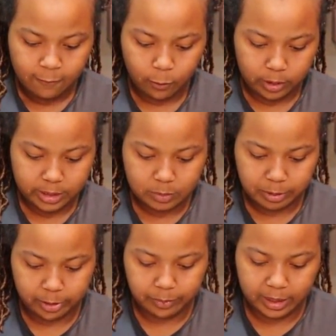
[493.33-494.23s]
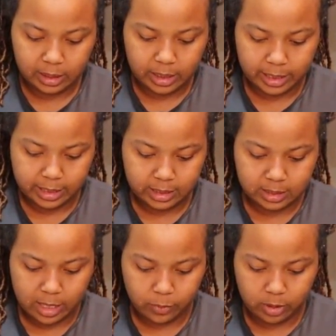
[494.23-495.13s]
for this bourbon glaze
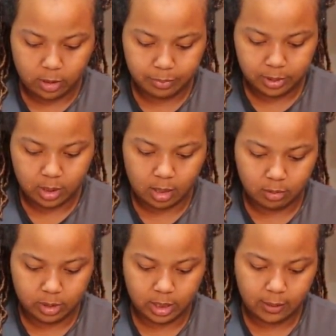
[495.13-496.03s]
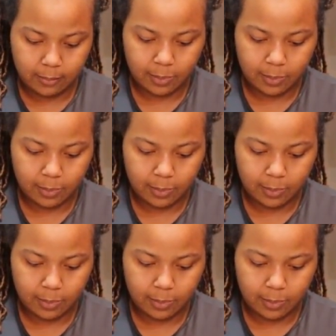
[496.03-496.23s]
that we're gonna put on it.